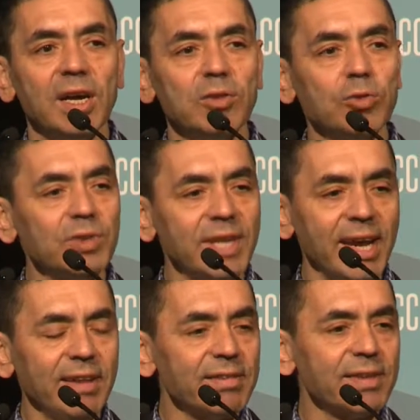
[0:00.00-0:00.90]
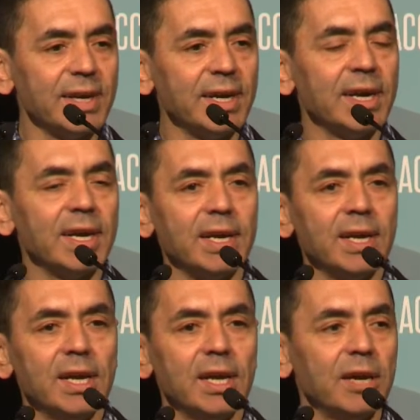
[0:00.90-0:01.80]
2 days,
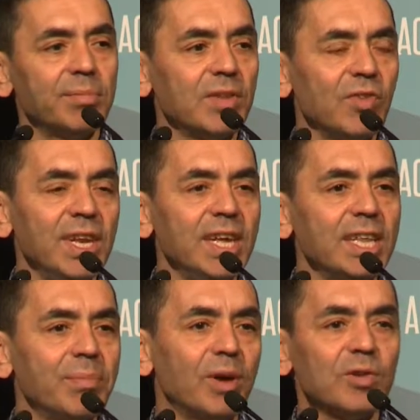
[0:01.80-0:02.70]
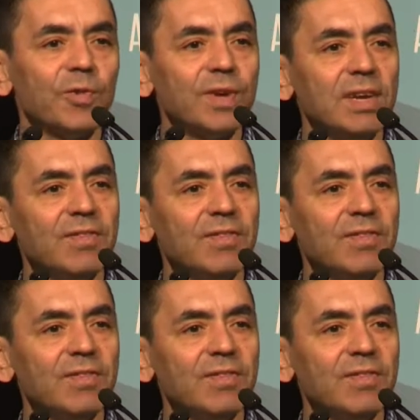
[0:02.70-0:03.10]
but we need about 3